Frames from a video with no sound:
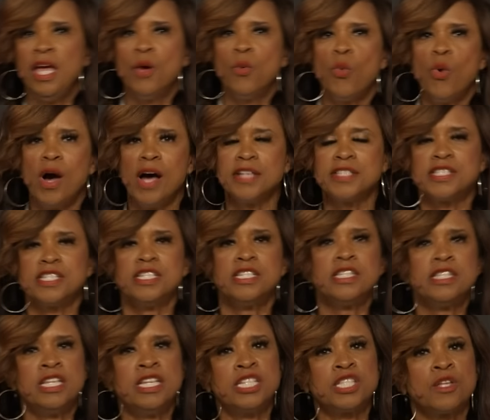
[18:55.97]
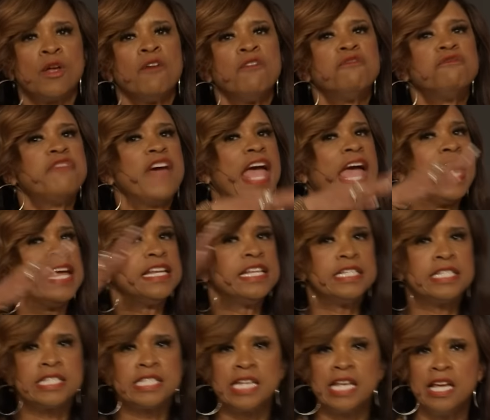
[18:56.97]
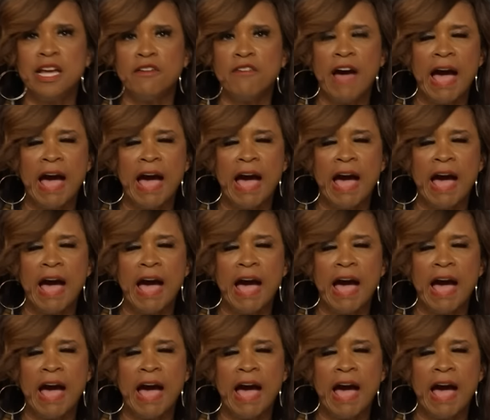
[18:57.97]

It wasn't this fantasy